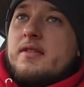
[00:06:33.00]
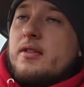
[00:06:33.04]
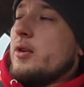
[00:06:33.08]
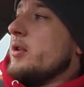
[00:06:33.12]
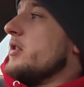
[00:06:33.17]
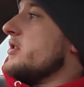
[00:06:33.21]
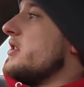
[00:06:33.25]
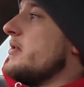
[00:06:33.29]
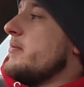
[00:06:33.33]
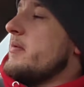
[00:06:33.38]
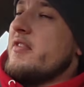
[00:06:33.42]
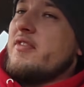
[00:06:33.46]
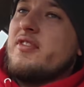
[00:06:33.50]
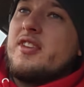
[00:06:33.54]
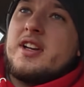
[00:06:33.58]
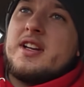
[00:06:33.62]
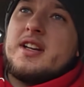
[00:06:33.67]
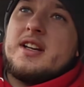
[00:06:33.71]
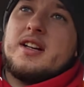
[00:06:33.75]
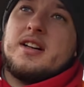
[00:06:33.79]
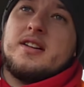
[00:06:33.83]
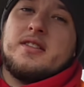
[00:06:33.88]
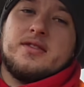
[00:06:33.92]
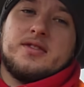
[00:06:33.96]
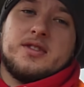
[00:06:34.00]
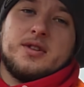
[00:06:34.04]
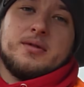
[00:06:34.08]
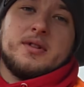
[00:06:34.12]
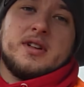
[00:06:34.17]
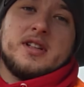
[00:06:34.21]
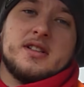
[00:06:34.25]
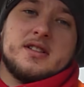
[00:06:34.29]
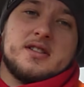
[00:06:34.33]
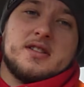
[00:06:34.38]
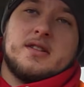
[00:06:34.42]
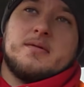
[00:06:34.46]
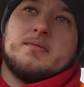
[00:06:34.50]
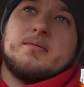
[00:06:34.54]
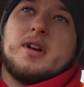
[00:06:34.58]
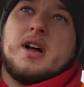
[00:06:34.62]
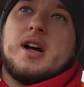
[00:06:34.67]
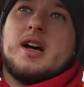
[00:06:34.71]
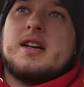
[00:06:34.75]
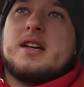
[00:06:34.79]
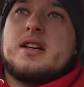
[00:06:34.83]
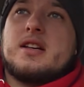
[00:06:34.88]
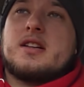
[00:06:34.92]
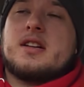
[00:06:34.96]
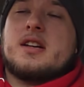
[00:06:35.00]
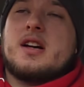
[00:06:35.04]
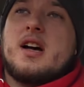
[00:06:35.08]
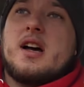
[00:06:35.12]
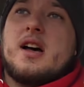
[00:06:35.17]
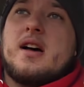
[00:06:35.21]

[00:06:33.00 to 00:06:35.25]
I've also been thinking of doing some like